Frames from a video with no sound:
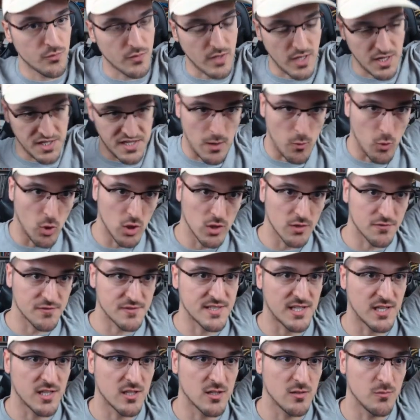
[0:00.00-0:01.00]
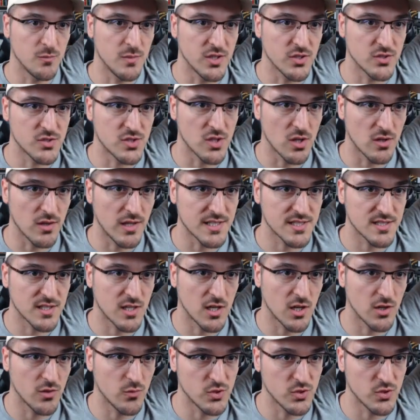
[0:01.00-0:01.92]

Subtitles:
And now all of a sudden, because their last card